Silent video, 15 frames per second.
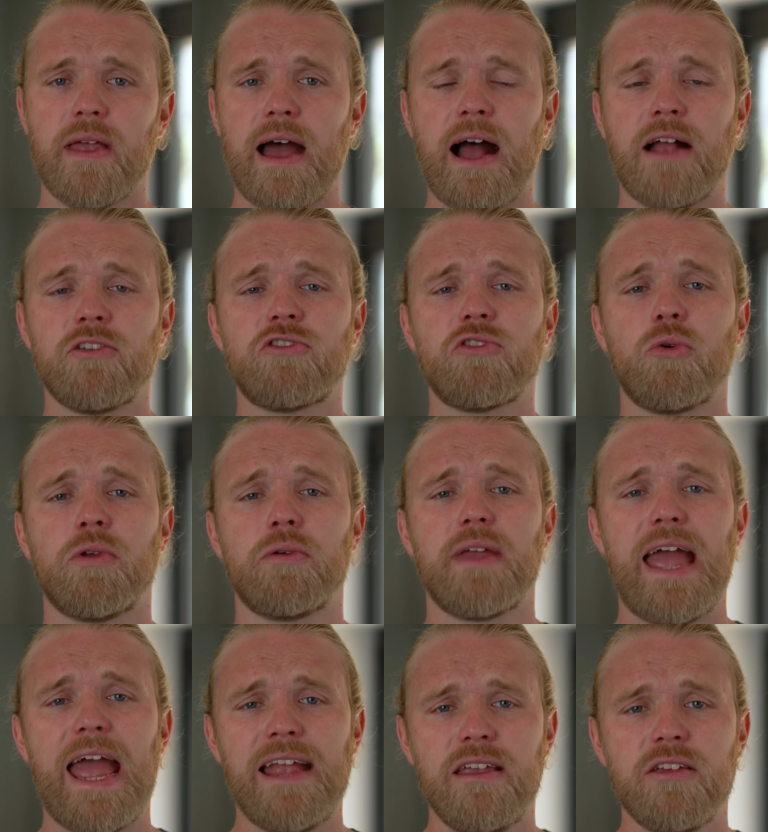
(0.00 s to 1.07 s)
and sorting out
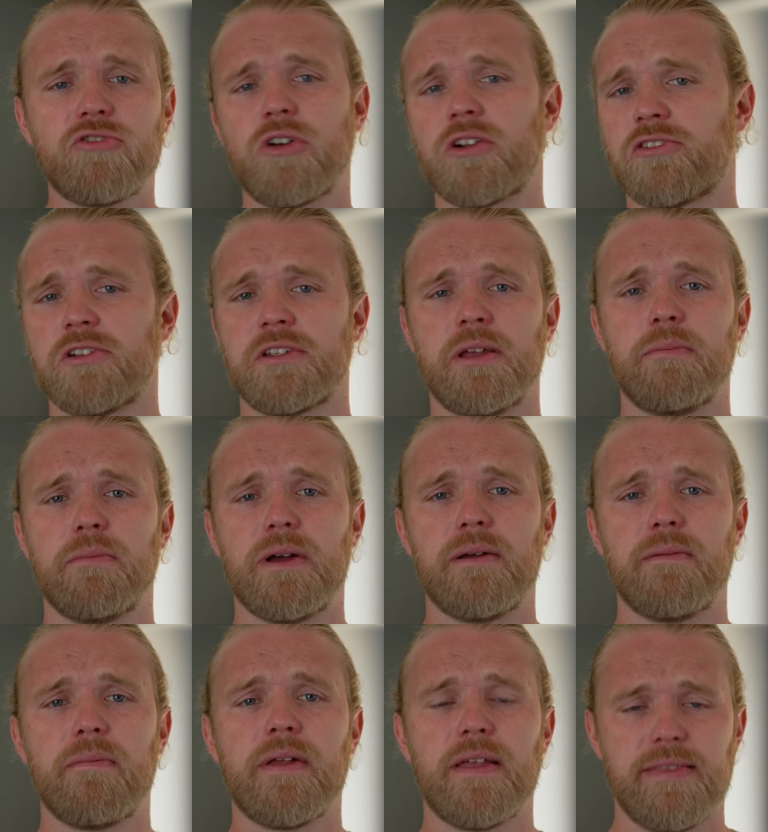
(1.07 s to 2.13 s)
any structural timber
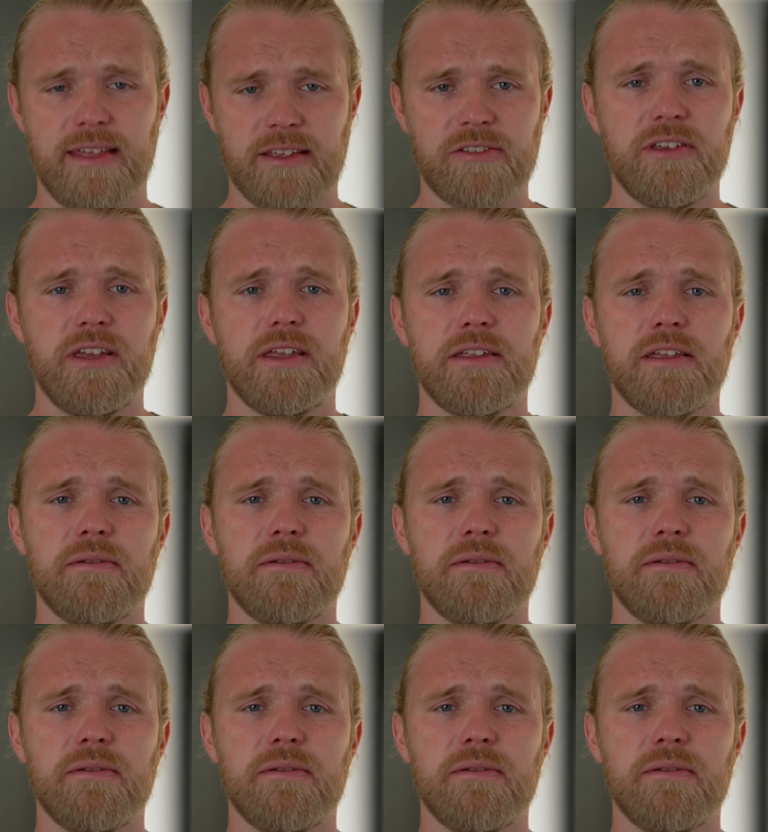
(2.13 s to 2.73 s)
that's needed.